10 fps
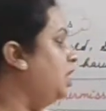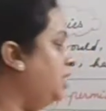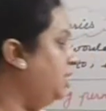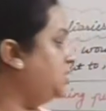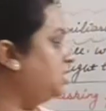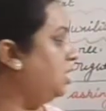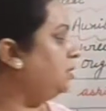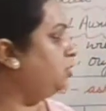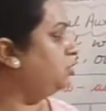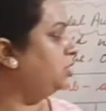Next
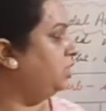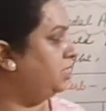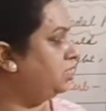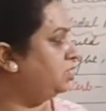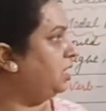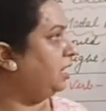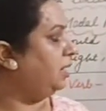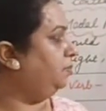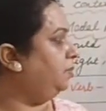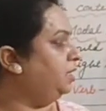come to the next
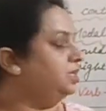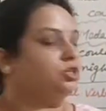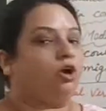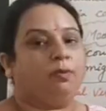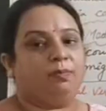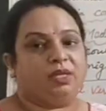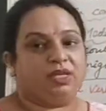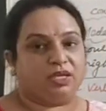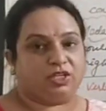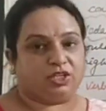type, that is
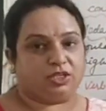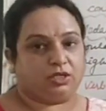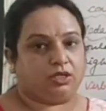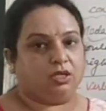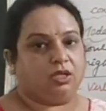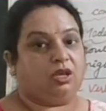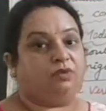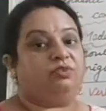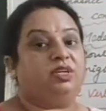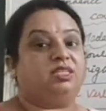obligation.
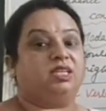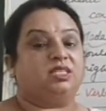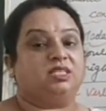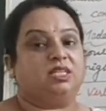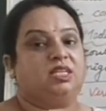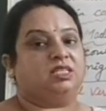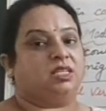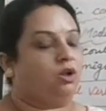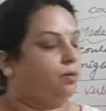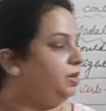If necessity is
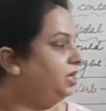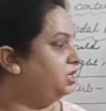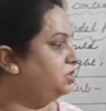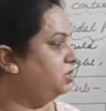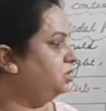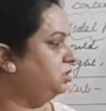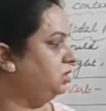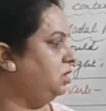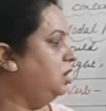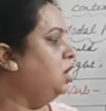there, obligation is
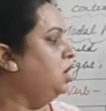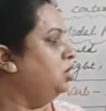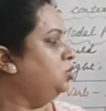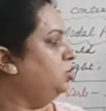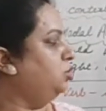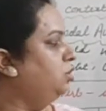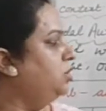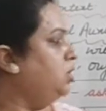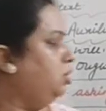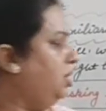there,
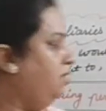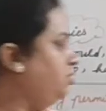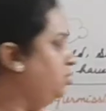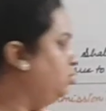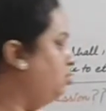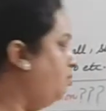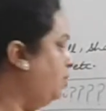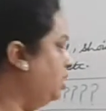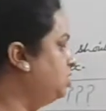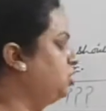so you have to do
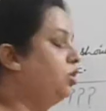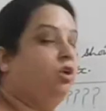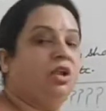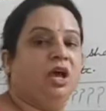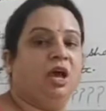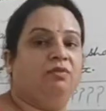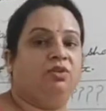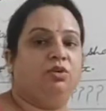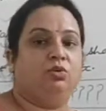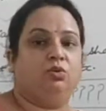must or
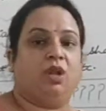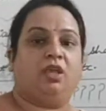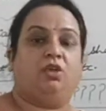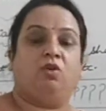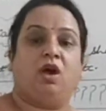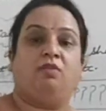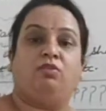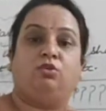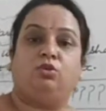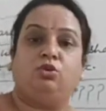have to, like you have
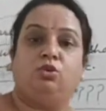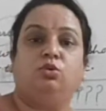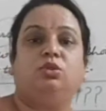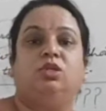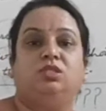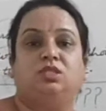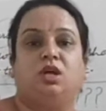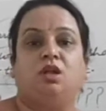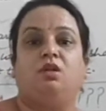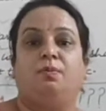to do this
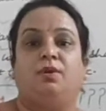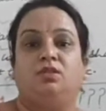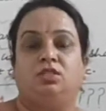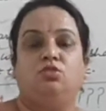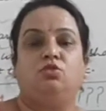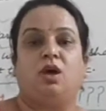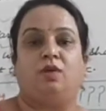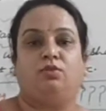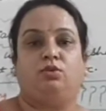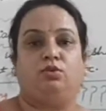100%, you
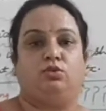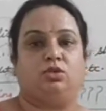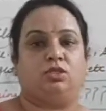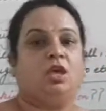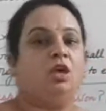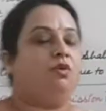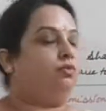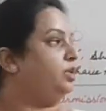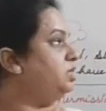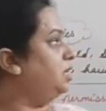have to do this.
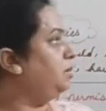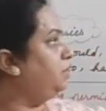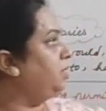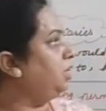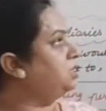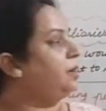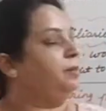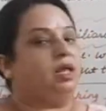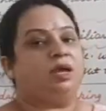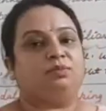For example
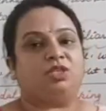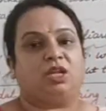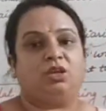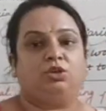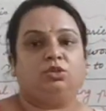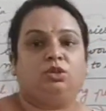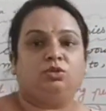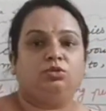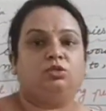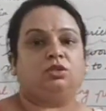I am telling you the
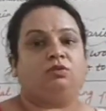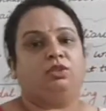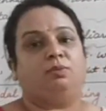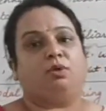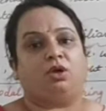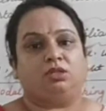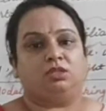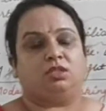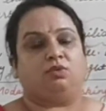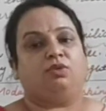rules of the
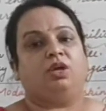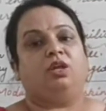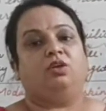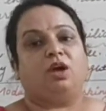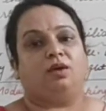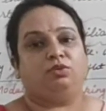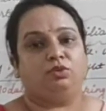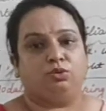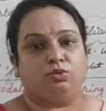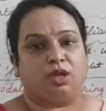modals, where you have
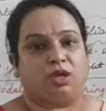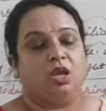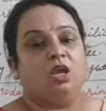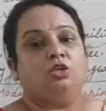to do that.